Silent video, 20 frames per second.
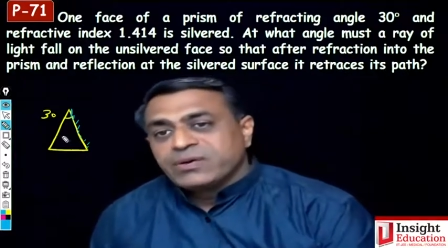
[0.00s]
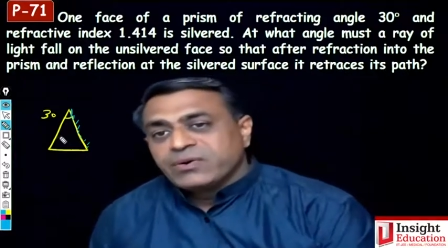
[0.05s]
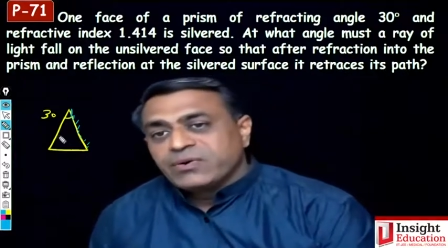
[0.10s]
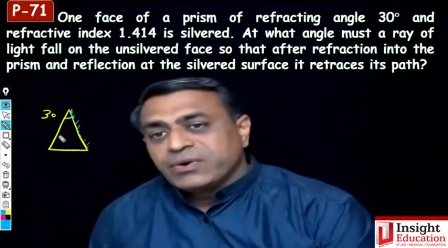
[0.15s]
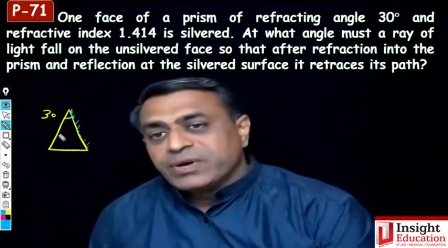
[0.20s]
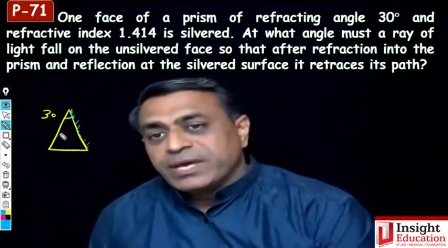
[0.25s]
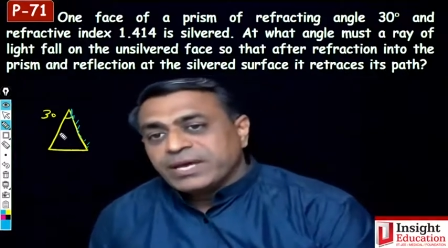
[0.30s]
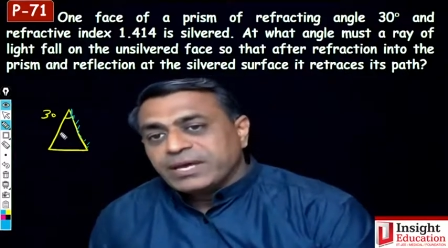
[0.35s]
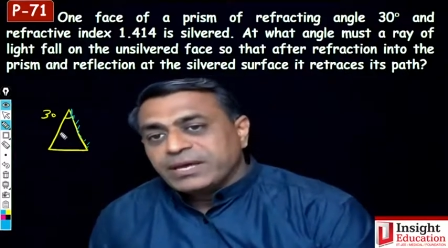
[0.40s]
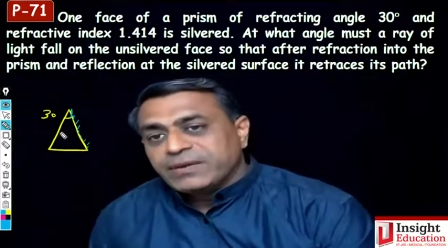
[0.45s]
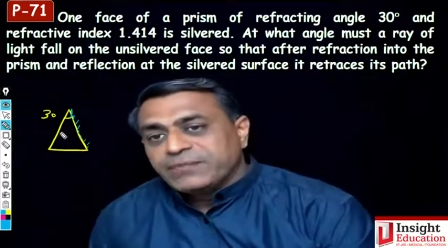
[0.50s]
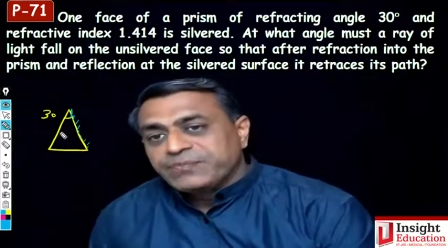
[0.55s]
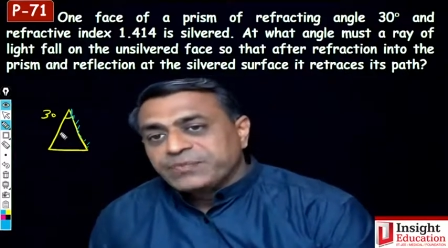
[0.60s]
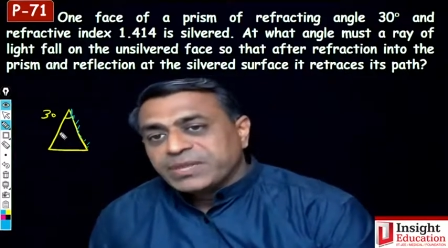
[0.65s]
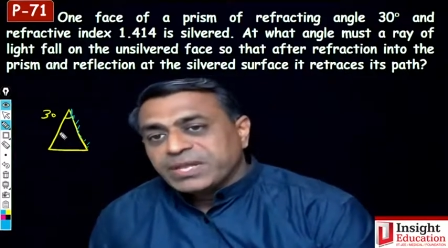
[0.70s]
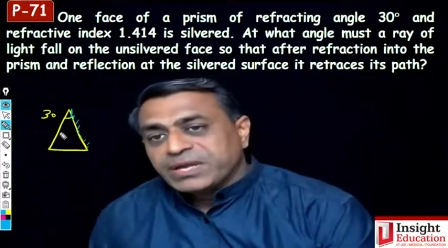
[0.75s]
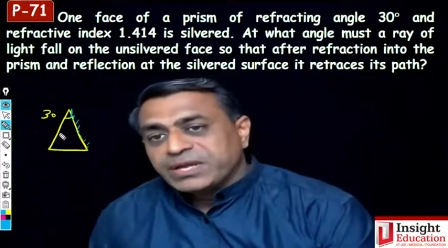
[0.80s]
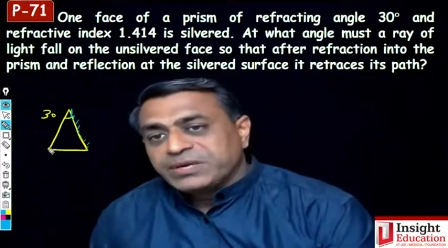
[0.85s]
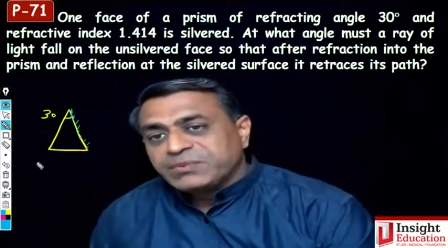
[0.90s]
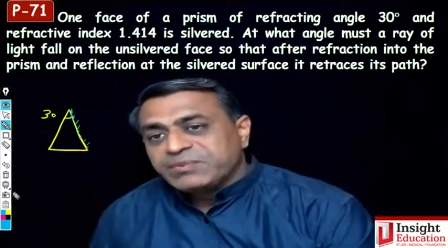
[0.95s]
Okay,
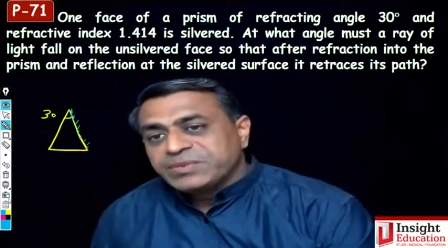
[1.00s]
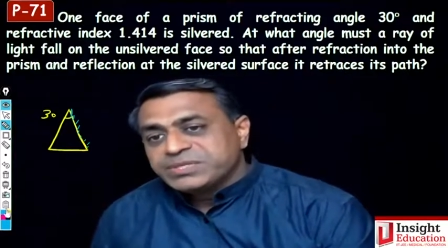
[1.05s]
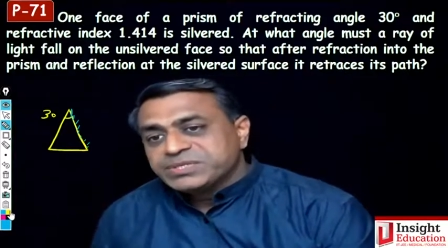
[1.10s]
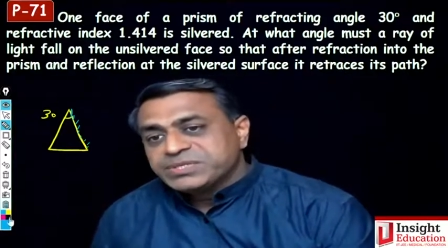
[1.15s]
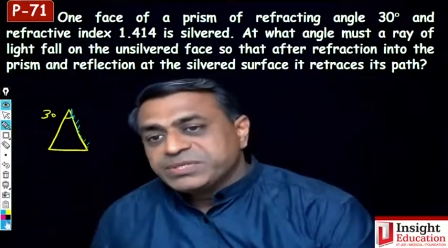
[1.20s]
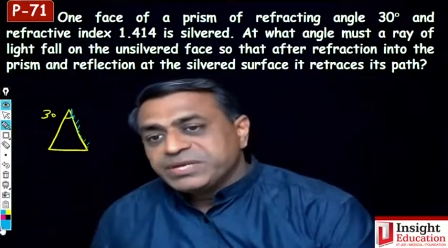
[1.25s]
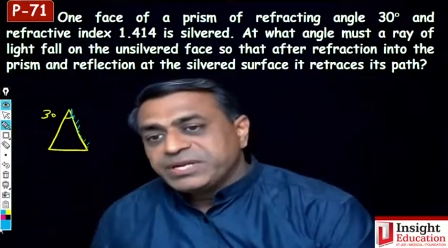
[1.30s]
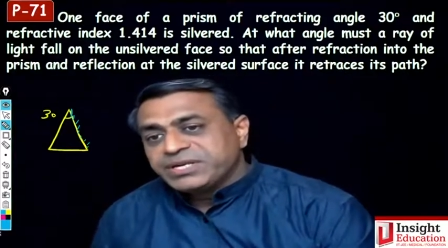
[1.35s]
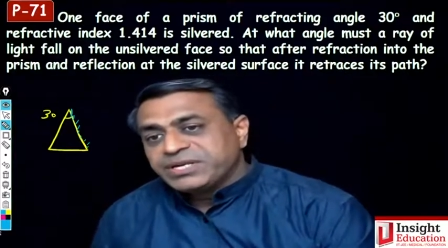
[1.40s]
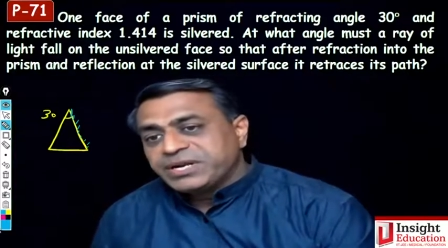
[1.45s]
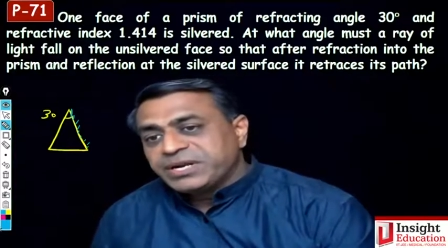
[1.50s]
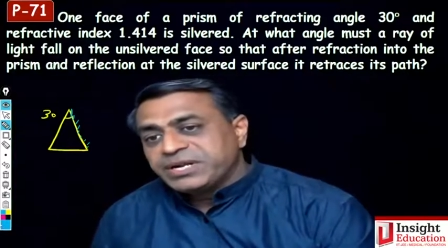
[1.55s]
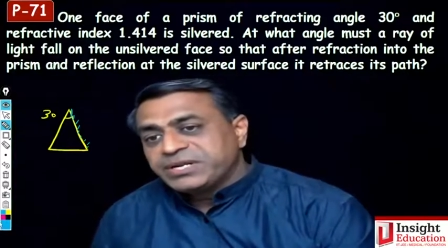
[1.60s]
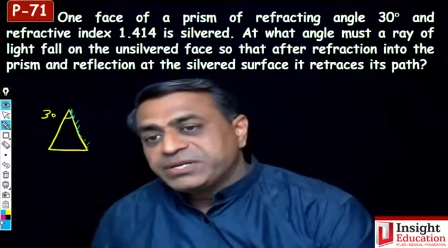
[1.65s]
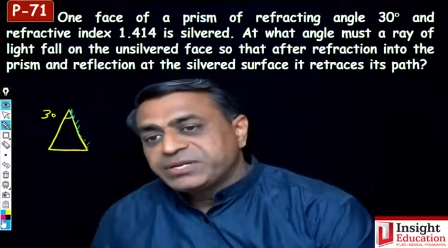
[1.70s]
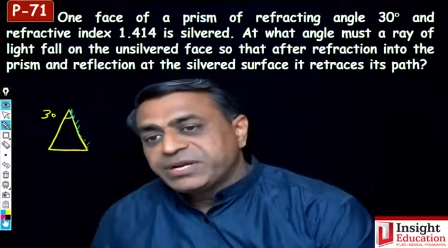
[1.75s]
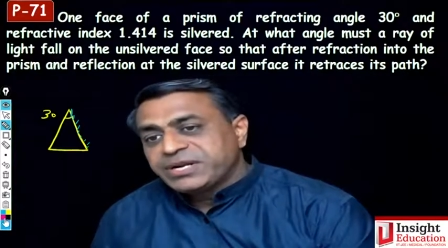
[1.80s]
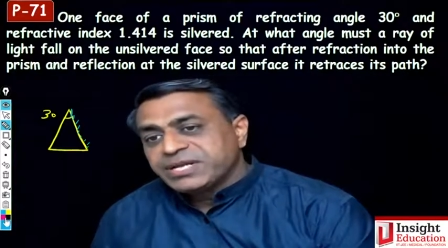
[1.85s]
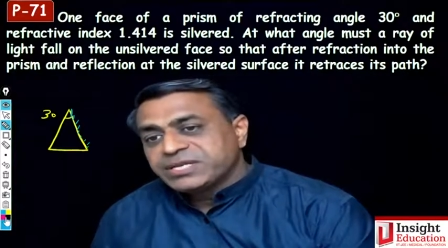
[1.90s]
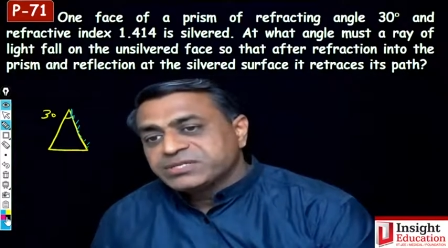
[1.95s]
it means it
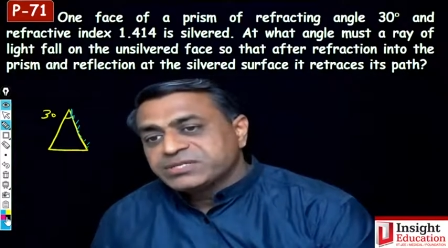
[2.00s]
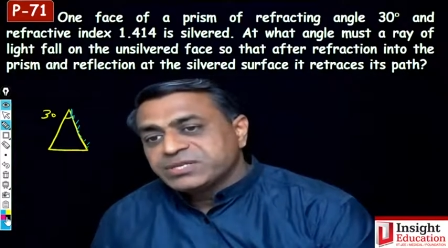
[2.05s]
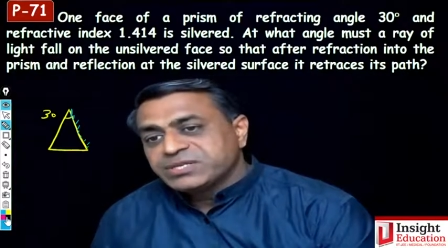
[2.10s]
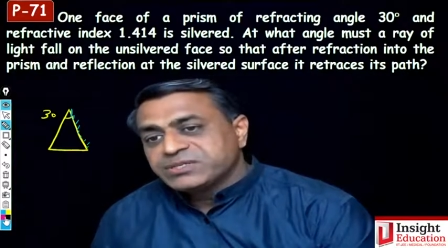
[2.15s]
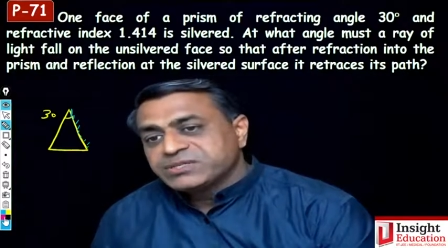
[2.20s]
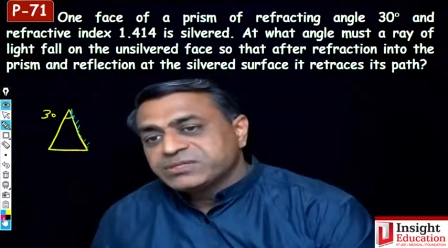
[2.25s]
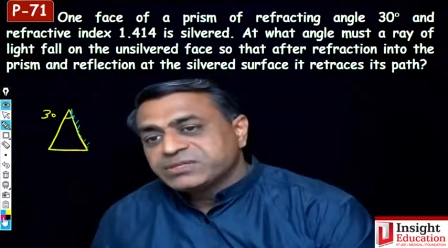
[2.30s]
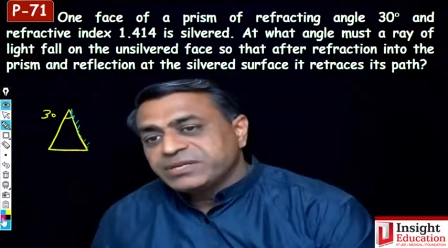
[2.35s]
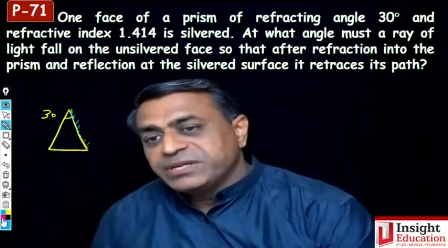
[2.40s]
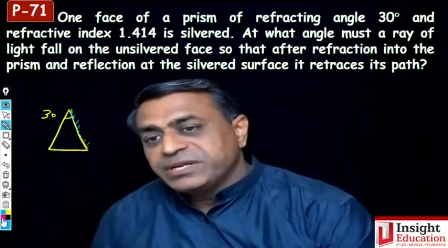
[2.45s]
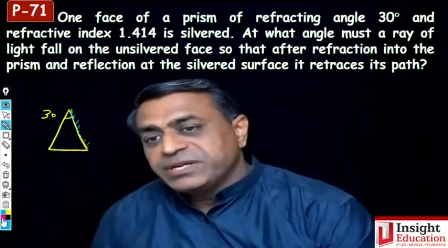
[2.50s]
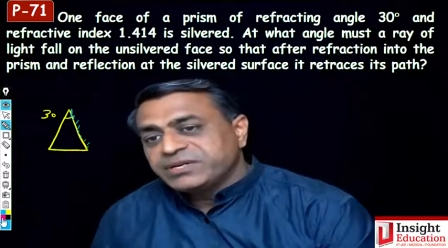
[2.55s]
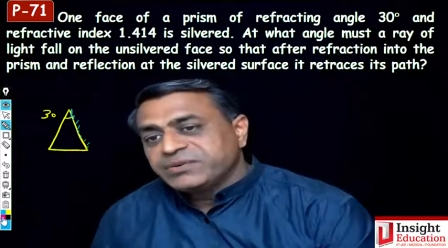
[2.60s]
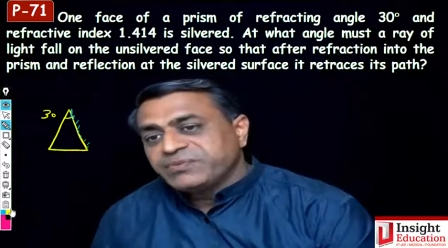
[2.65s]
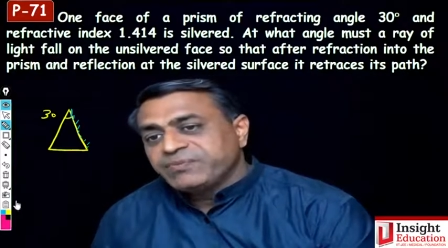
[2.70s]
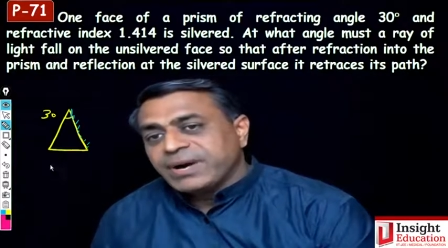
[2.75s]
retraces its